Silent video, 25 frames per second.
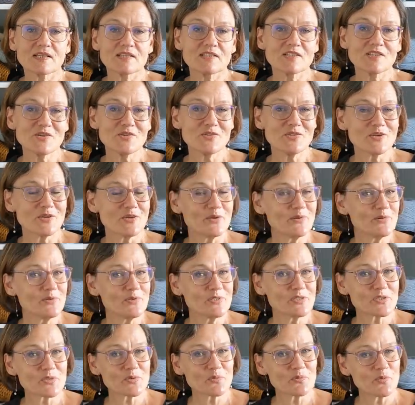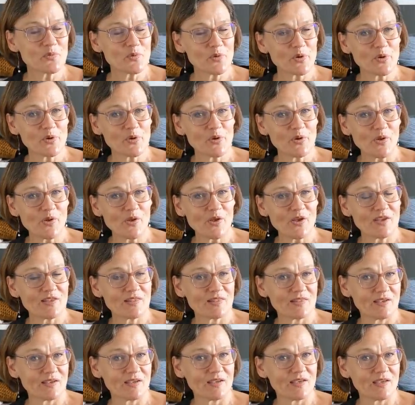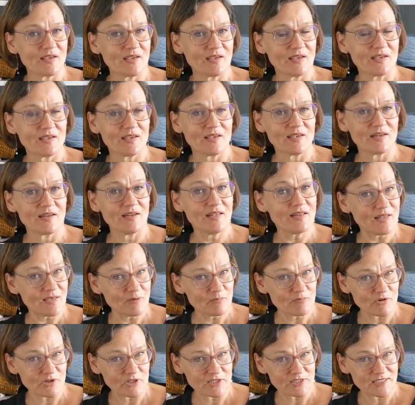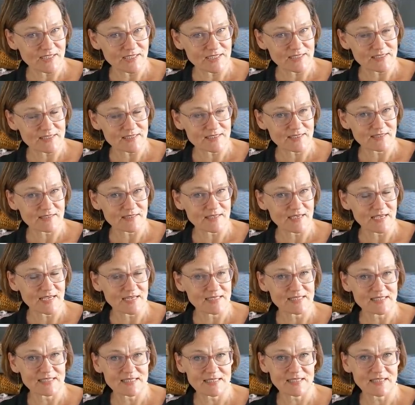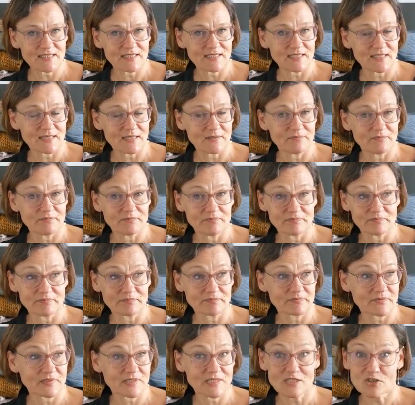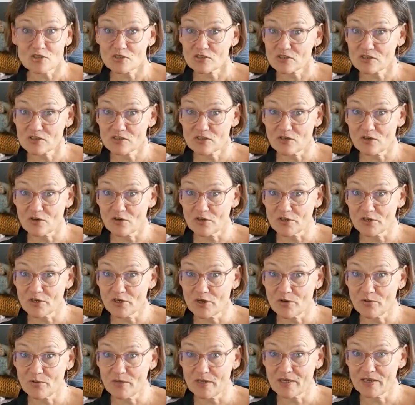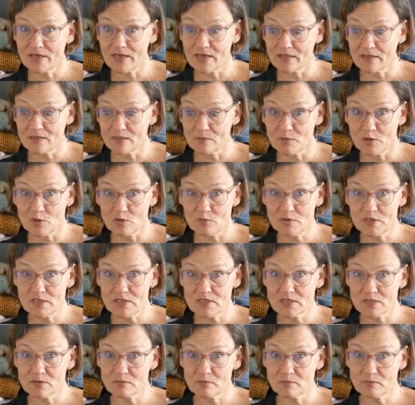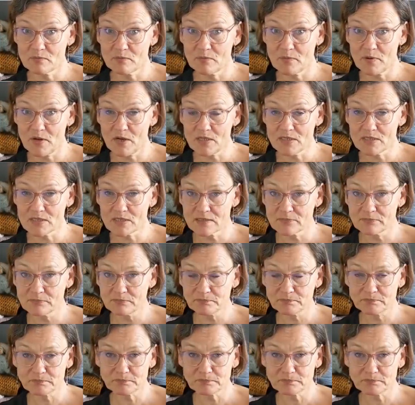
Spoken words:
So those were the knitting projects that is ongoing at the moment. But